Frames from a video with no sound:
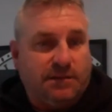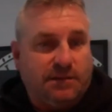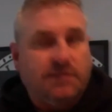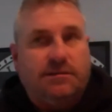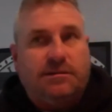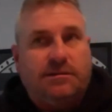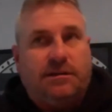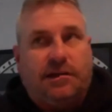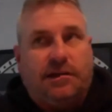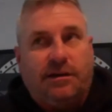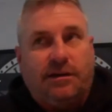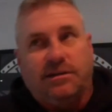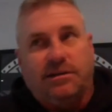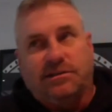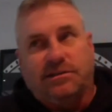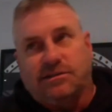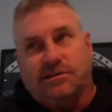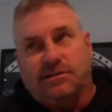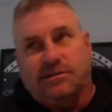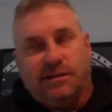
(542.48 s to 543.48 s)
you know,
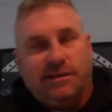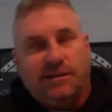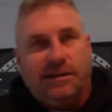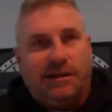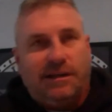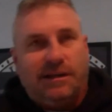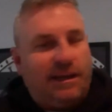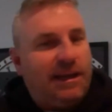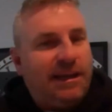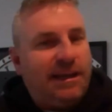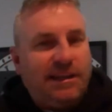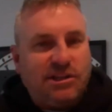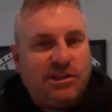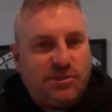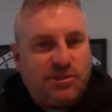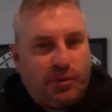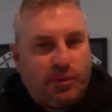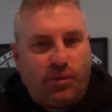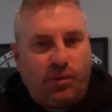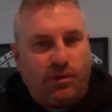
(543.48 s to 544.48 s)
it's in any sport,